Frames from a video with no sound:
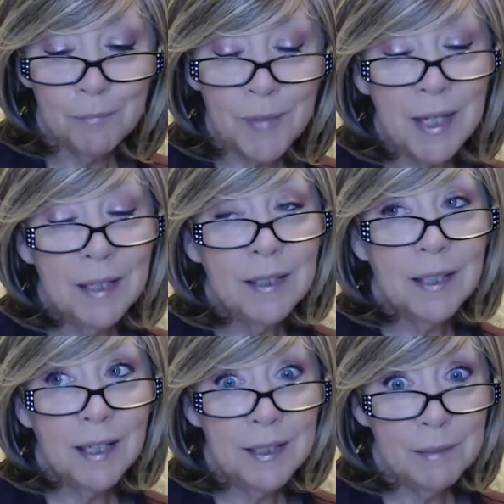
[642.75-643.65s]
The
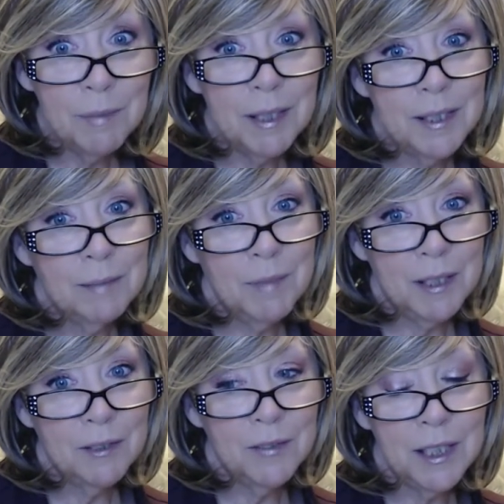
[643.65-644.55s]
guys made us
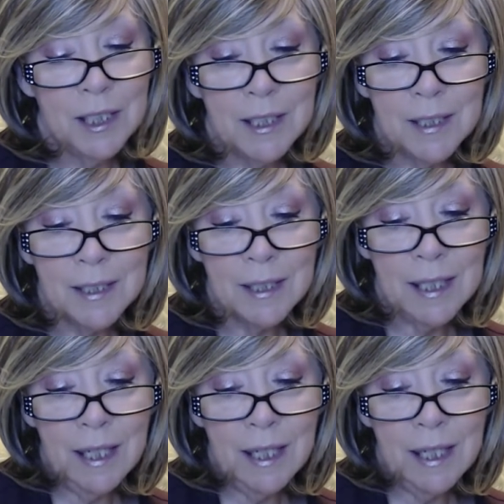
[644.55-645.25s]
margaritas.